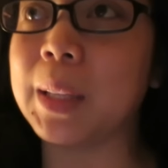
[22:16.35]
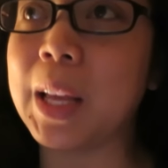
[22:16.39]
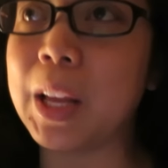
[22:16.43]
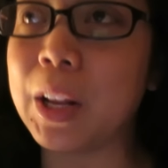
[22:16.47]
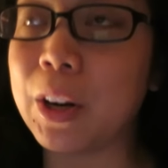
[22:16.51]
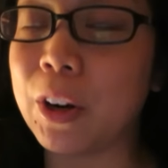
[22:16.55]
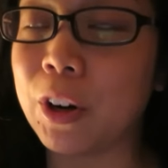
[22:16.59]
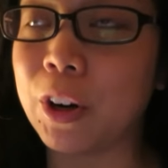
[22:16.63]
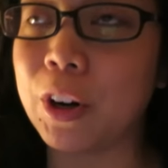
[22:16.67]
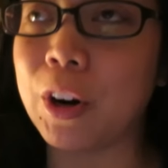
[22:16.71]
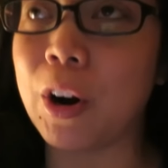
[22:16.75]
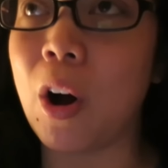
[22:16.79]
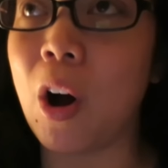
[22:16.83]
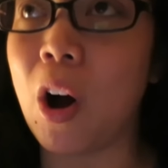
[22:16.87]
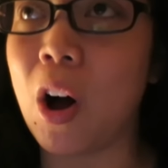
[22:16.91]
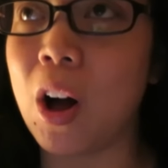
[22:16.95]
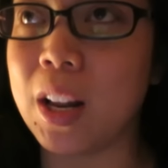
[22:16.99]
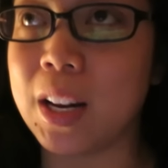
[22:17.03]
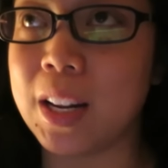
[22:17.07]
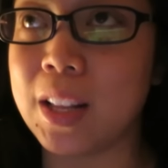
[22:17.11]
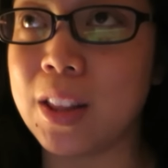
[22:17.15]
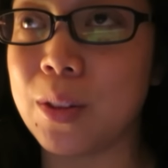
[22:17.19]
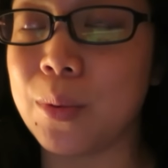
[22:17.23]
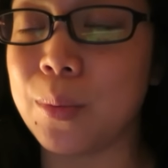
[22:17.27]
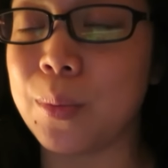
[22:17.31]
Later
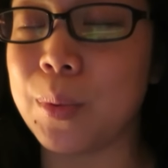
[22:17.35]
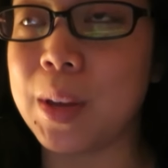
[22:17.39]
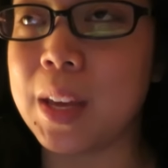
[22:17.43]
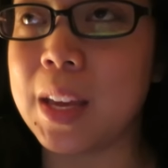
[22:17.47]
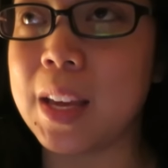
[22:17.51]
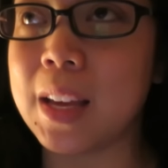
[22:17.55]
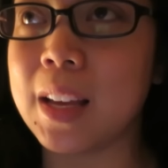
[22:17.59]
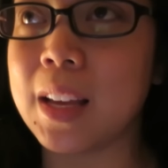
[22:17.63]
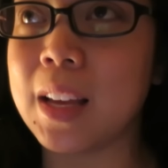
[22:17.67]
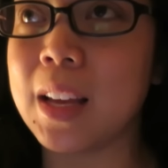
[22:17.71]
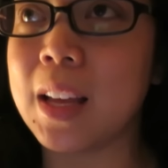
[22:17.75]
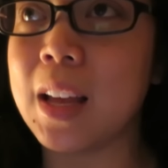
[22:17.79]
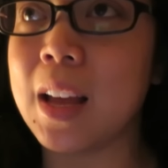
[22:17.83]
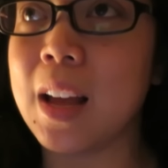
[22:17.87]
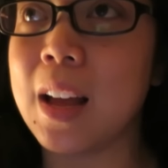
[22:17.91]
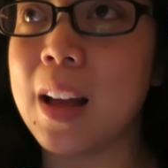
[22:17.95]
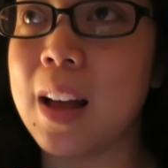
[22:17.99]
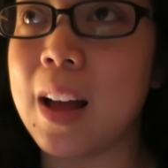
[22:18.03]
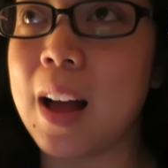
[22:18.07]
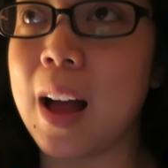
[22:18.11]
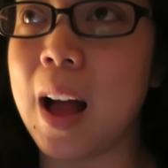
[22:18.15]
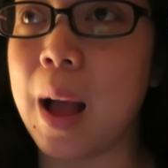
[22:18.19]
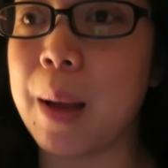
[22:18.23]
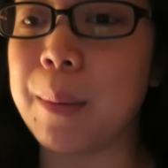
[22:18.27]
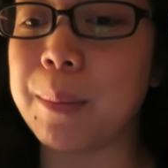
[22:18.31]
on in the week,
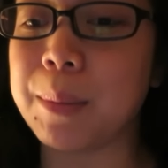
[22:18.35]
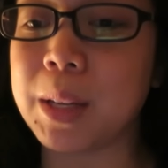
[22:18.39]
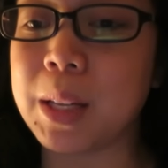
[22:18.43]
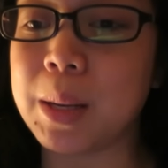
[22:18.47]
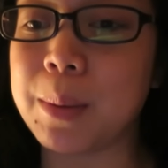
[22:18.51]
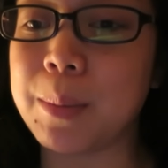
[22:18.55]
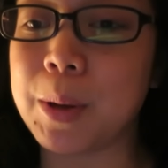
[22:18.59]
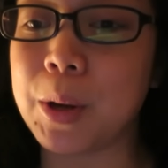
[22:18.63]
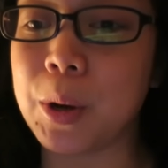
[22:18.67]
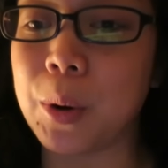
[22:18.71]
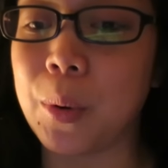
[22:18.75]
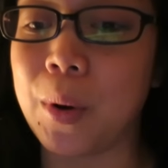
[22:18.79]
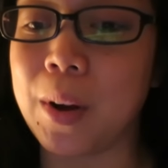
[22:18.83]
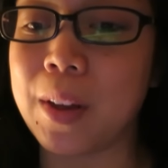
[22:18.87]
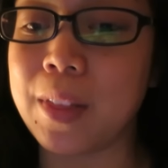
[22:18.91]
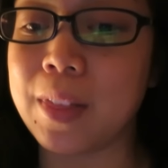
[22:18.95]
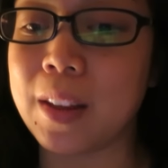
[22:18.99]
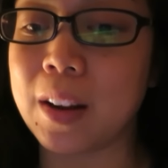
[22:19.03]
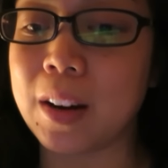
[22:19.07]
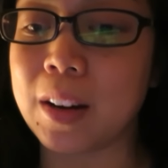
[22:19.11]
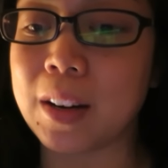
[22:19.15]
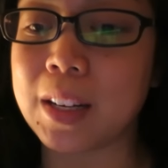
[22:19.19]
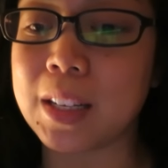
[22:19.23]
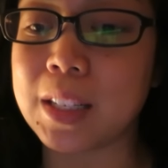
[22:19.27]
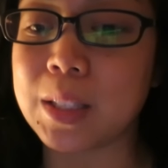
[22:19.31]
I'm going to be going
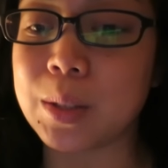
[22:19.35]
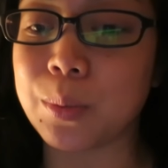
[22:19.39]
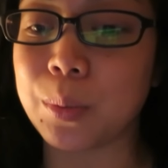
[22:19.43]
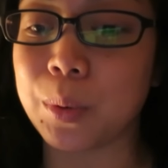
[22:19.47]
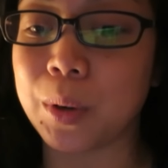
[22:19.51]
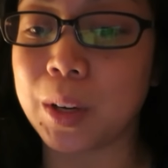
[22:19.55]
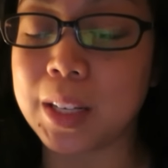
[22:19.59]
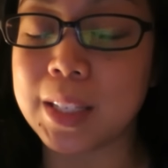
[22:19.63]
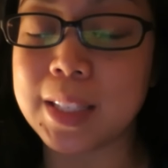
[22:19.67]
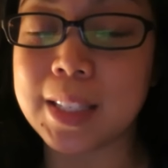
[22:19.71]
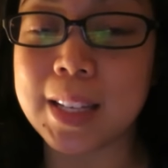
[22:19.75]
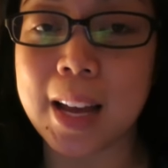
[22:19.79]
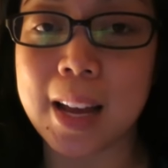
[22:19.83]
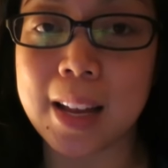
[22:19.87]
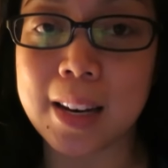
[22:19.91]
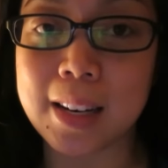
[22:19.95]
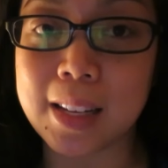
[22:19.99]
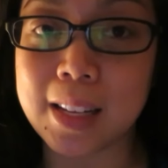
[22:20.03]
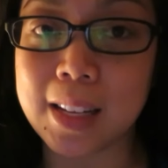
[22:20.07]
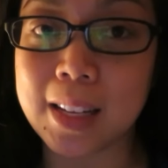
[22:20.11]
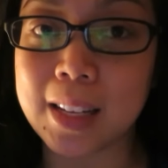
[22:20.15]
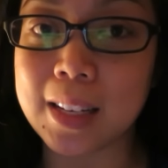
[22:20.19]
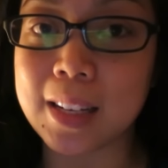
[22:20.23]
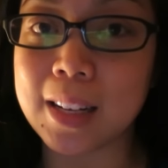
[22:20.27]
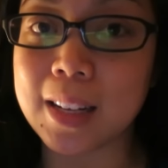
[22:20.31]
there because we're
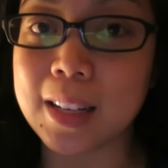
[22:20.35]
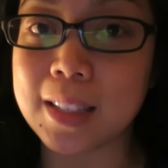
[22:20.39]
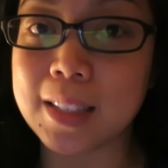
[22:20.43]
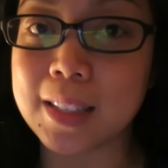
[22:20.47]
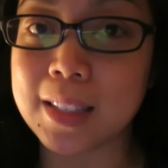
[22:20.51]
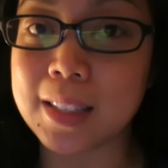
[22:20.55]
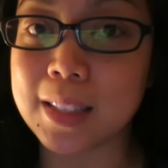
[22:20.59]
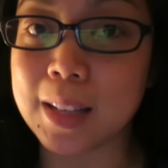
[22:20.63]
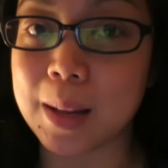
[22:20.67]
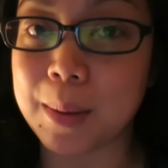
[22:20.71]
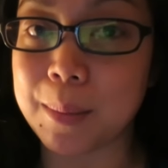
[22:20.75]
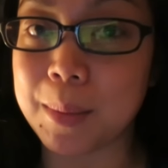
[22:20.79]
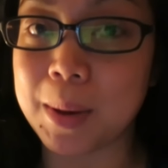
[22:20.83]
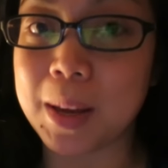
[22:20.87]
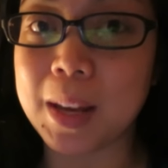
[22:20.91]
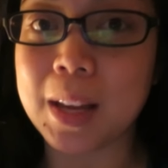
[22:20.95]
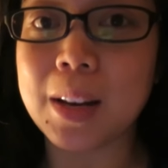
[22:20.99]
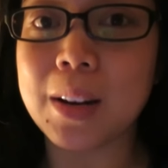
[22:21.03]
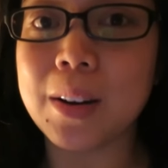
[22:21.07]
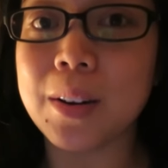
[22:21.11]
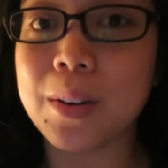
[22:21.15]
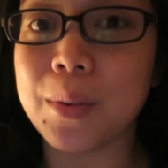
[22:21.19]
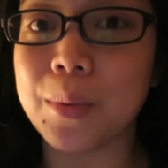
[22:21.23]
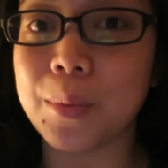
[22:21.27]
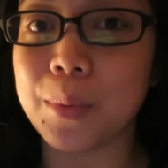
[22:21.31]
attending a
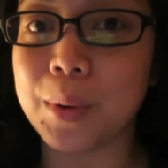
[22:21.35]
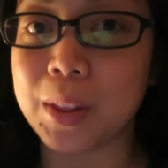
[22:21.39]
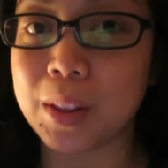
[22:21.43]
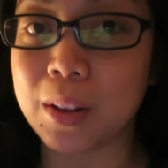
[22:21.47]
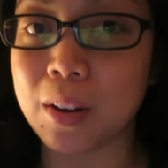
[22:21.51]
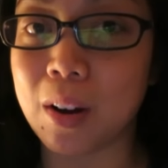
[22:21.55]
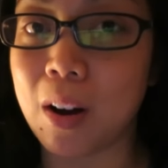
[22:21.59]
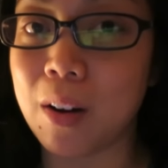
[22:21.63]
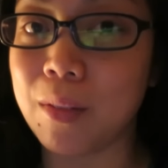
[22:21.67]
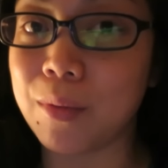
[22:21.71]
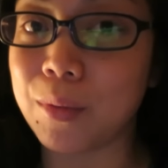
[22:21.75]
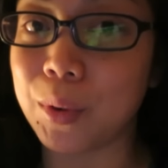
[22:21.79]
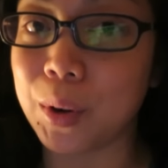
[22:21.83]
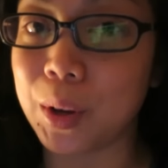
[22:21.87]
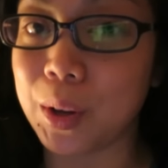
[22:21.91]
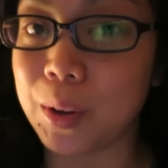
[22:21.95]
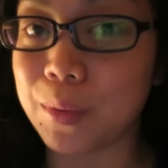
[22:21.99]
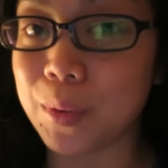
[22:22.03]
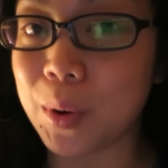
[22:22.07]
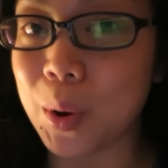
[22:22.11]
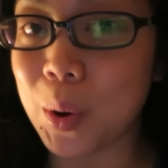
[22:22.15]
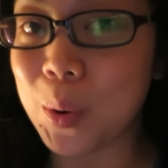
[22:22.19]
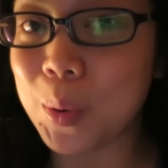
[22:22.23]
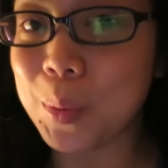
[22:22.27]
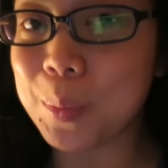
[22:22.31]
summit with Convoy
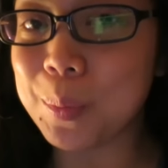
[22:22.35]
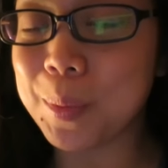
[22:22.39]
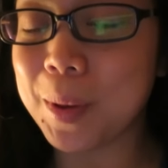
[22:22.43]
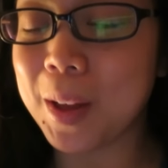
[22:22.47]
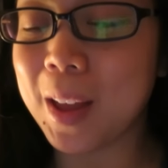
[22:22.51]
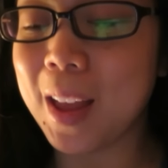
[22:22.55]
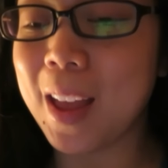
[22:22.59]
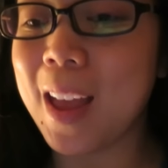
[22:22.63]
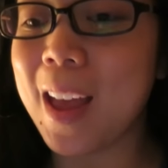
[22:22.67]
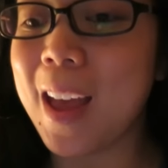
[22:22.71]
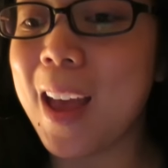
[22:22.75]
of Hope